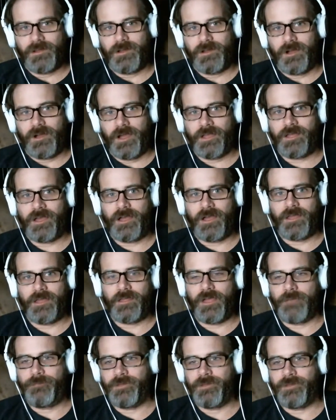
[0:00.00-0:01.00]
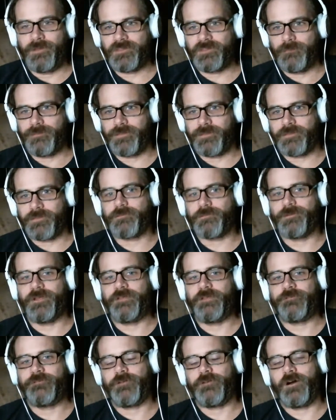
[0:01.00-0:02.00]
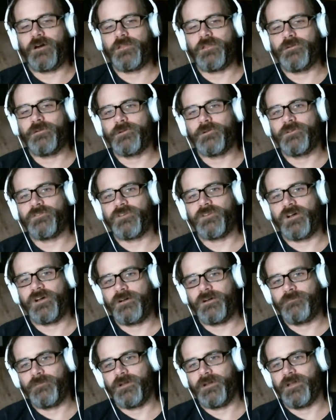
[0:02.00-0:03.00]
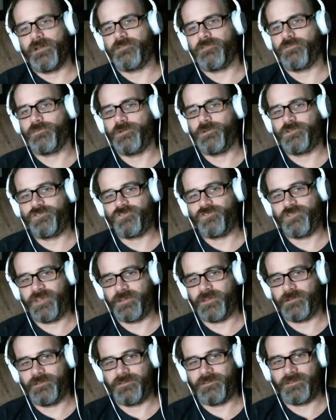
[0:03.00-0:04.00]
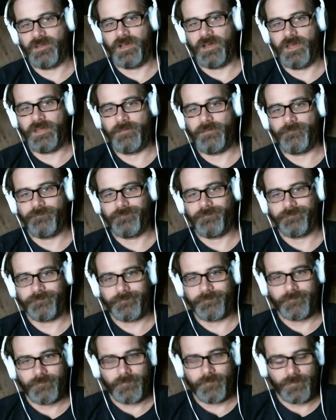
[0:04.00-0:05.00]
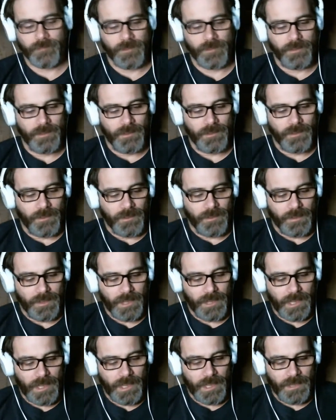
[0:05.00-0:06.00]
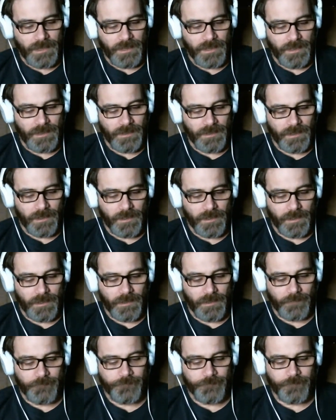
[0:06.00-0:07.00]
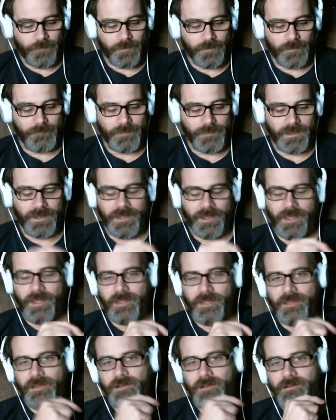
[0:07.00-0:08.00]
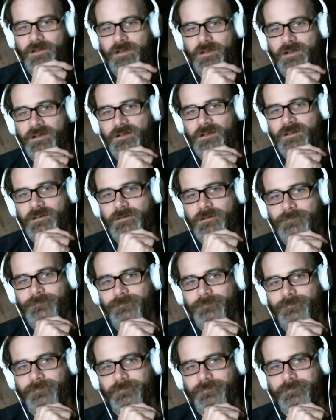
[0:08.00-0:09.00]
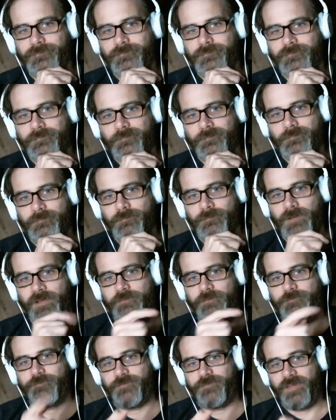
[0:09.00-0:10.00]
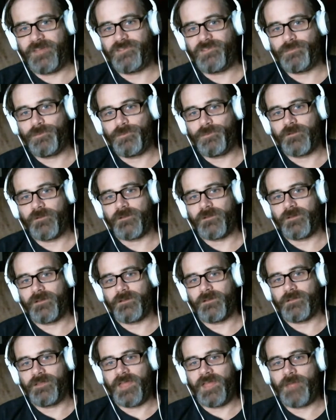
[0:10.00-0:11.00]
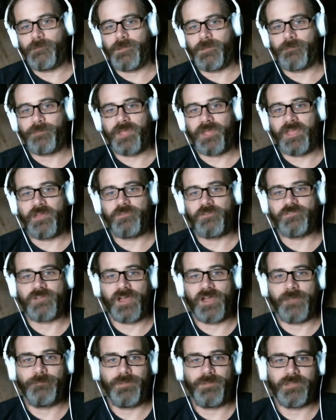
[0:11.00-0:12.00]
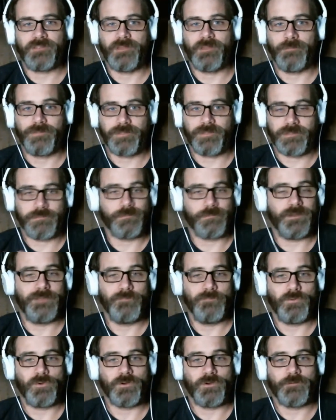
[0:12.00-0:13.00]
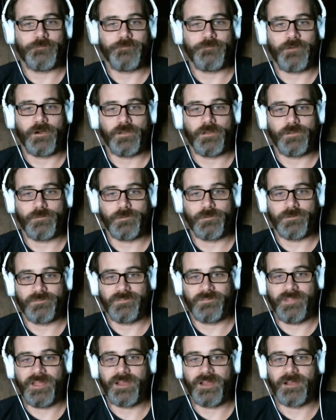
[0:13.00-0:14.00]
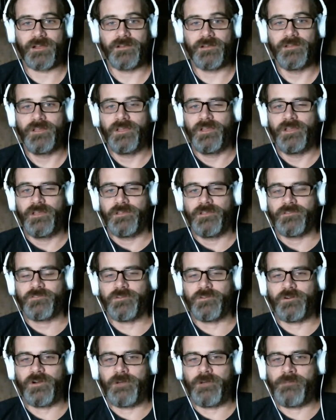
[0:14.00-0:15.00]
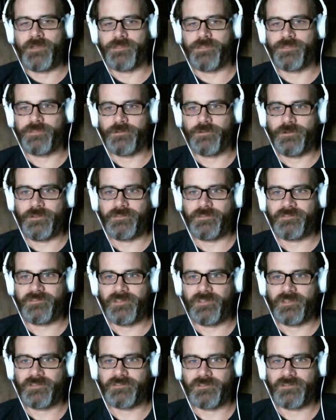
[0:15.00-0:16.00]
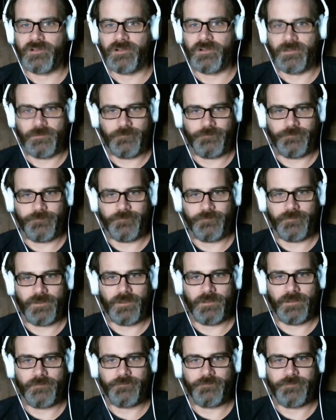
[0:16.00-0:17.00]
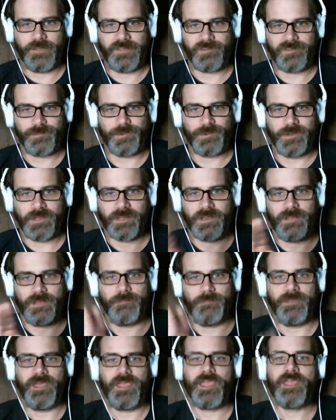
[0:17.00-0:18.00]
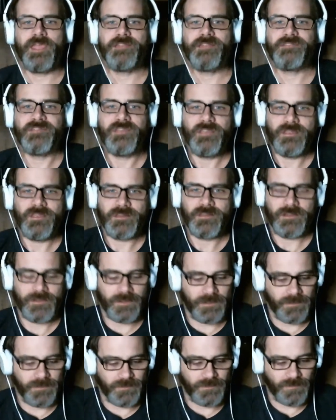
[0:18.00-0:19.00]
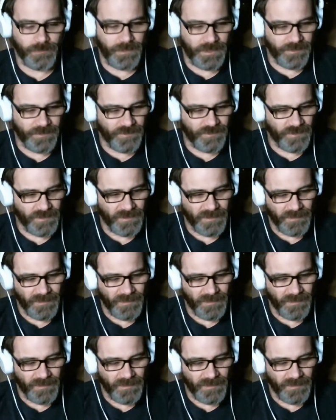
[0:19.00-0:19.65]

I picked up 3 followers on my Twitch channel tonight, and then for my my Facebook gaming page, I picked up 3 more followers there. So I'm at 36 on Facebook, and I'm at 18 on Twitch.